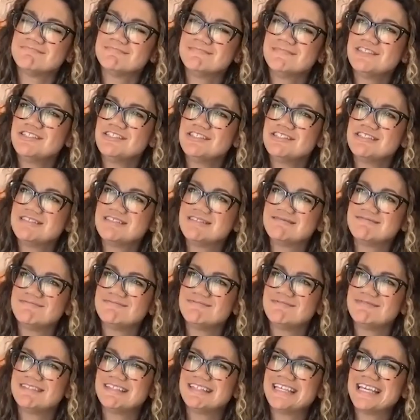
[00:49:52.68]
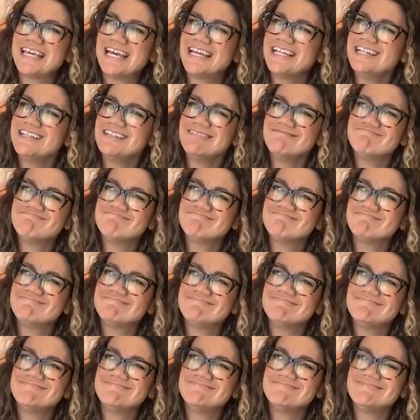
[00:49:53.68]
just kind of
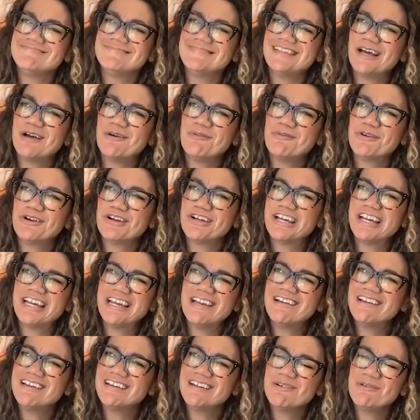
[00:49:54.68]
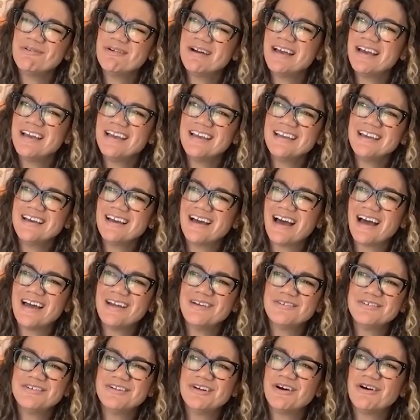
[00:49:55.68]
networking in a way. I
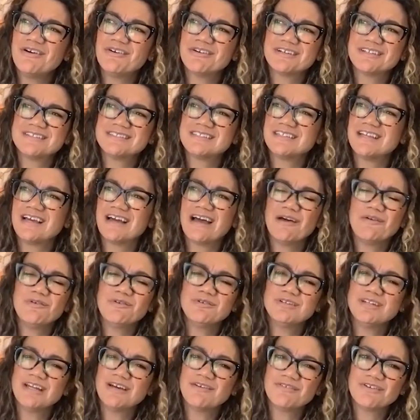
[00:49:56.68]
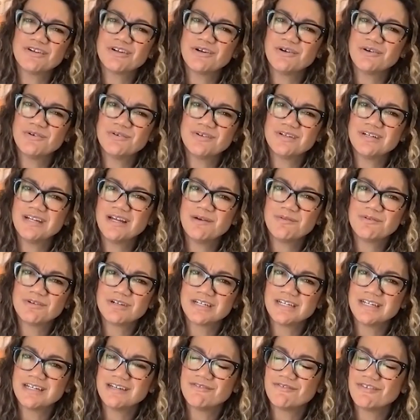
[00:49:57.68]
don't know, because I will never go to a
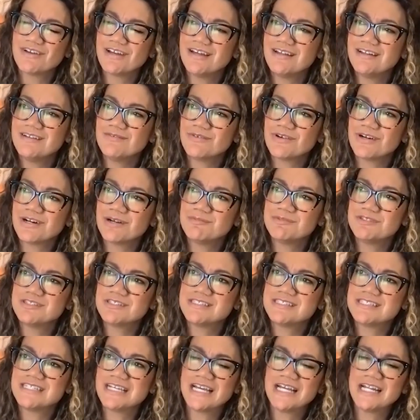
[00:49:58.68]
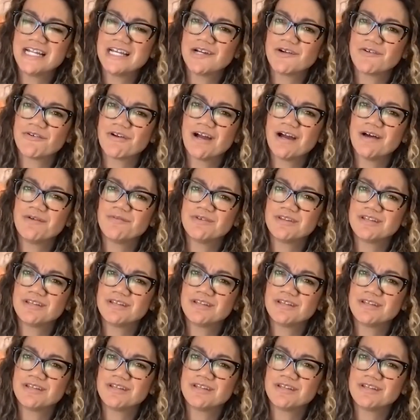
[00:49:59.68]
networking event where I'm just standing around